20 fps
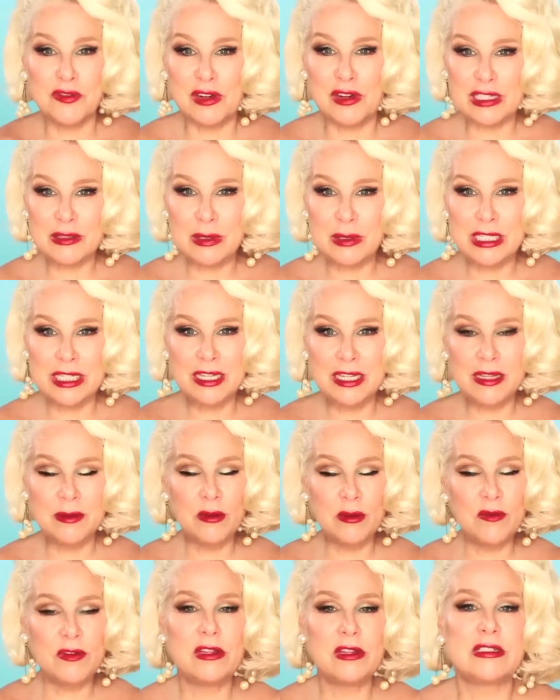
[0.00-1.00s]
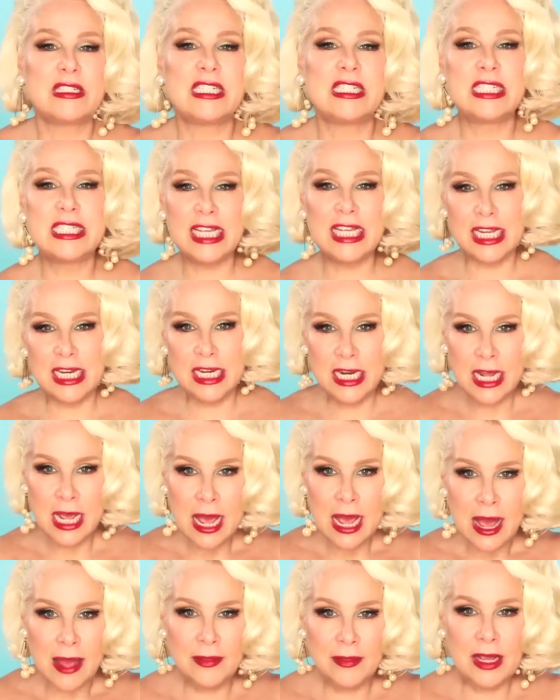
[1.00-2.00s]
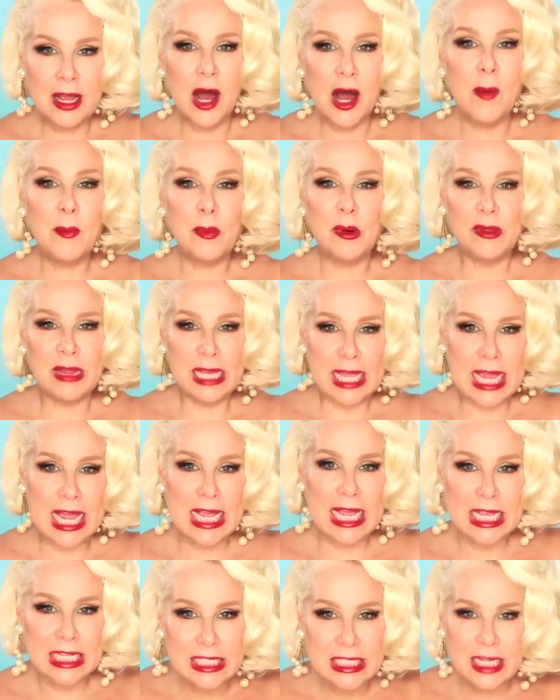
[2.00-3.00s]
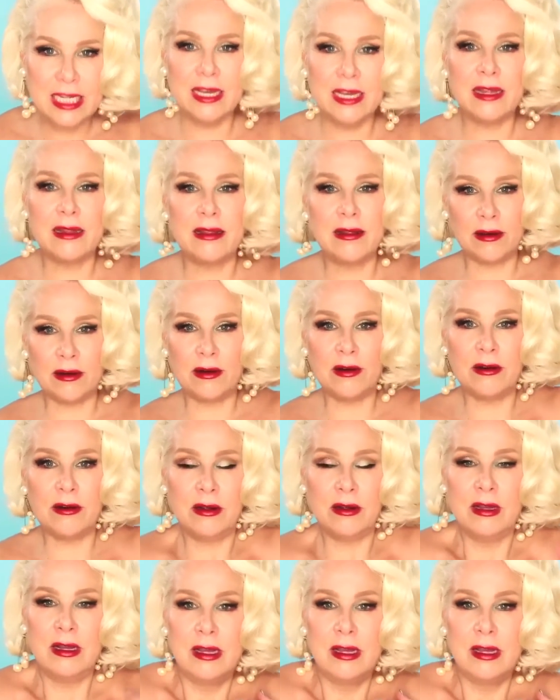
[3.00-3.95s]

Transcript: of us we see the movie. There's a scene, and the couple they can't get together.